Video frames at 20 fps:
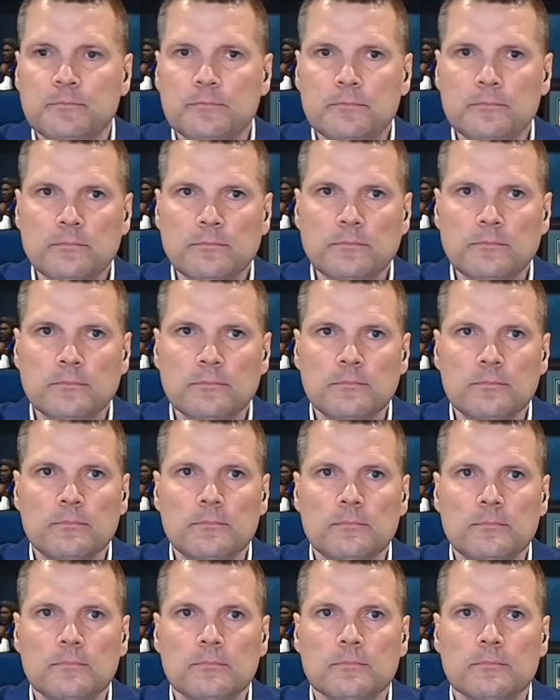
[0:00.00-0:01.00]

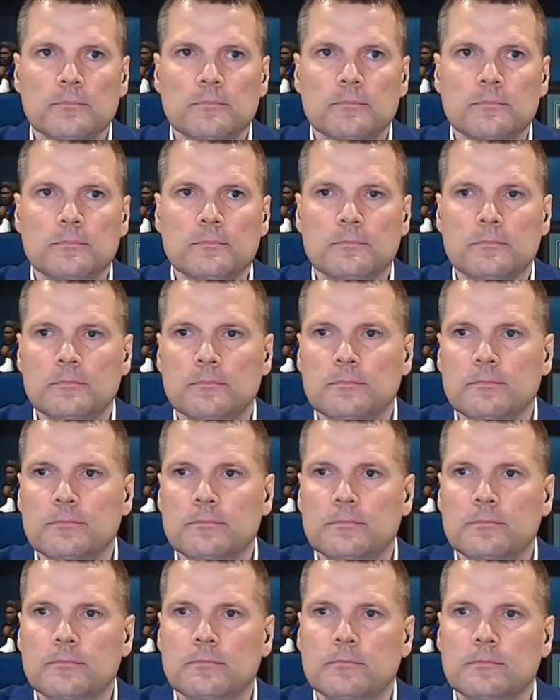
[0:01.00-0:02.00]

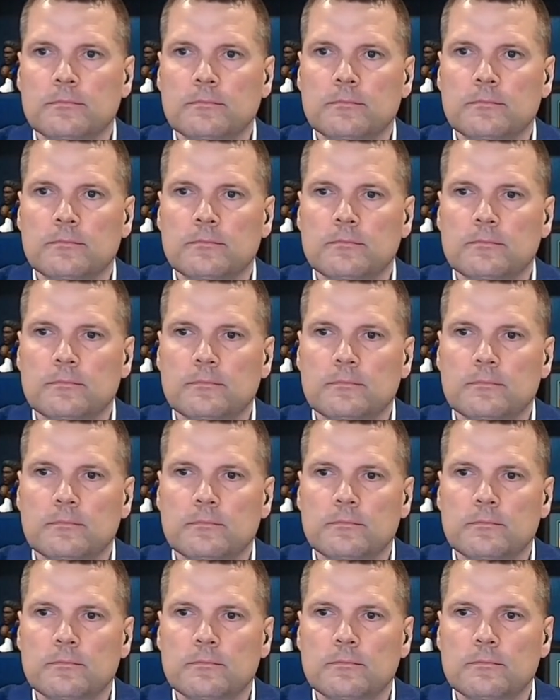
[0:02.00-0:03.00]

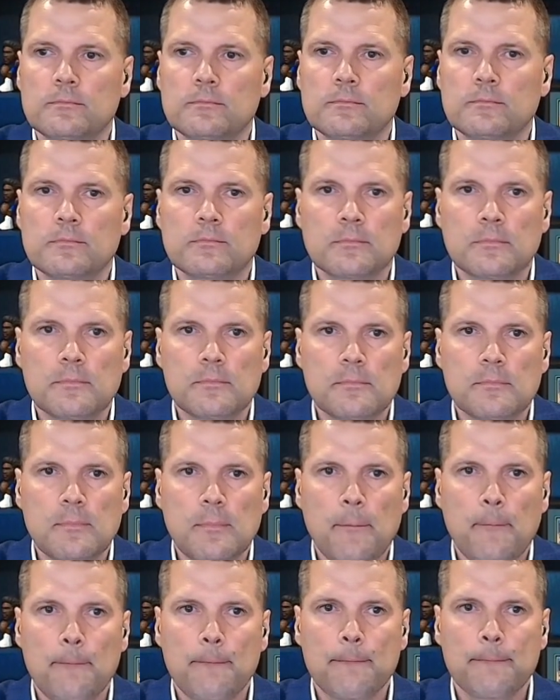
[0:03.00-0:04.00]

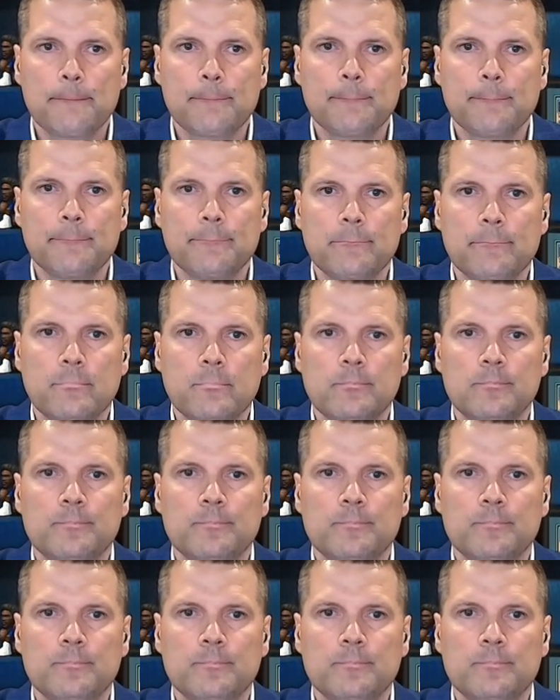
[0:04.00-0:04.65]
This person isn't speaking.